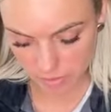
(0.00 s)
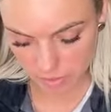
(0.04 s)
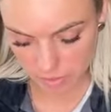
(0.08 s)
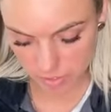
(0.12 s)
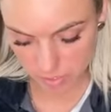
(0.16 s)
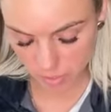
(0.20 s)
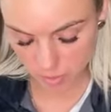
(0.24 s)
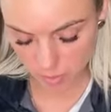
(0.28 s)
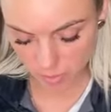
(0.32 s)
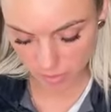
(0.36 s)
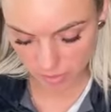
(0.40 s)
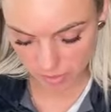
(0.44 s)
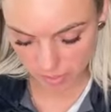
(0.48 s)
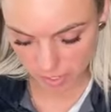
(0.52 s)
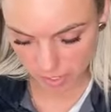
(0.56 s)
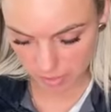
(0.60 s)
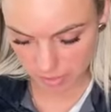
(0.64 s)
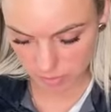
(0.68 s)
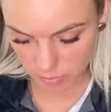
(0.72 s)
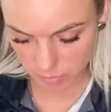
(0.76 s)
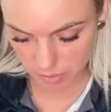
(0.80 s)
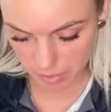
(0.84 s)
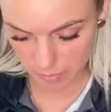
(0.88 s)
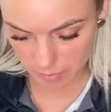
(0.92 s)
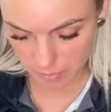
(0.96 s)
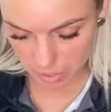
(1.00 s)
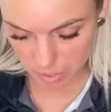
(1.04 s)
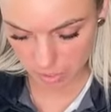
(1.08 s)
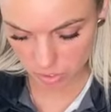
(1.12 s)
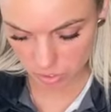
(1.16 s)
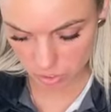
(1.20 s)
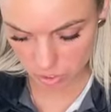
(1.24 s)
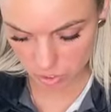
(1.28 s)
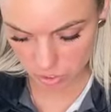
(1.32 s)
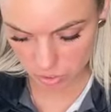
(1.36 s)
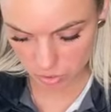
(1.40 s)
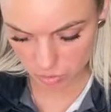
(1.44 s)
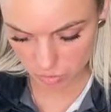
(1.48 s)
So the next one I'm
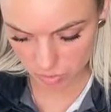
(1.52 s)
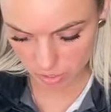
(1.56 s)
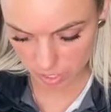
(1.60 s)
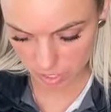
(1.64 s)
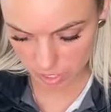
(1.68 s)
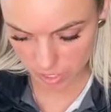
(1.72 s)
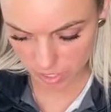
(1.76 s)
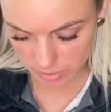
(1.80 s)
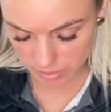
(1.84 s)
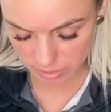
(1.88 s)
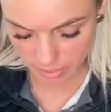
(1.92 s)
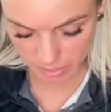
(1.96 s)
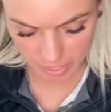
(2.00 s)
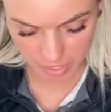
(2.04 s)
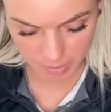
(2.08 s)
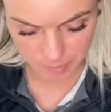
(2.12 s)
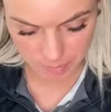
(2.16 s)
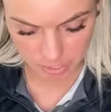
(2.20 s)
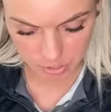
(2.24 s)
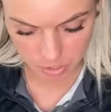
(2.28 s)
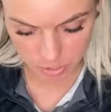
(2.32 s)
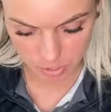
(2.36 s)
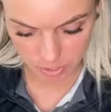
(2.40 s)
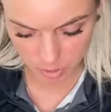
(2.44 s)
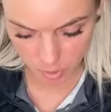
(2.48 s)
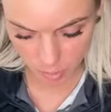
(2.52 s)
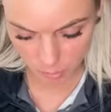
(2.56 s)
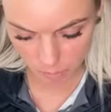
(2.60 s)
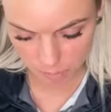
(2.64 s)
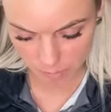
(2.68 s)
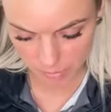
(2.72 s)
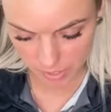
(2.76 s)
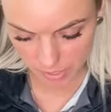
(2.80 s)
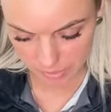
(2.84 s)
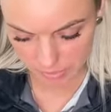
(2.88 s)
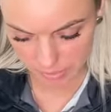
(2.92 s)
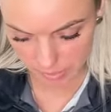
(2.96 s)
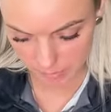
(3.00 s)
gonna do is, I gotta make sure I
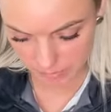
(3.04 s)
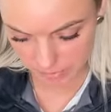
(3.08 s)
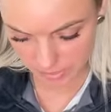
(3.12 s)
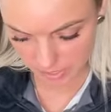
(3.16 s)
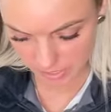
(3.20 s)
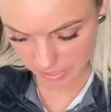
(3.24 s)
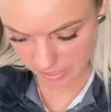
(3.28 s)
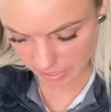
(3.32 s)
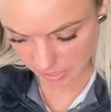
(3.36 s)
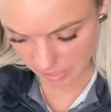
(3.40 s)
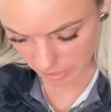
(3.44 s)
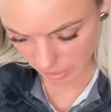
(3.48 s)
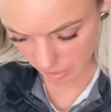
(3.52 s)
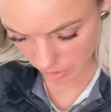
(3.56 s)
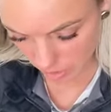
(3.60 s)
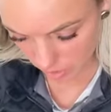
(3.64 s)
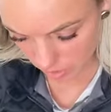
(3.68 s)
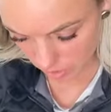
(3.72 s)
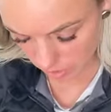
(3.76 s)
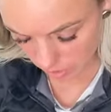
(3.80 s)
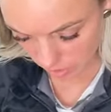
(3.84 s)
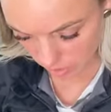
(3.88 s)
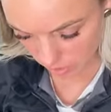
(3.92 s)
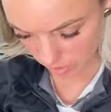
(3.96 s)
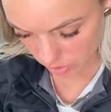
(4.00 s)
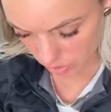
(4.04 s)
don't mix up these stickers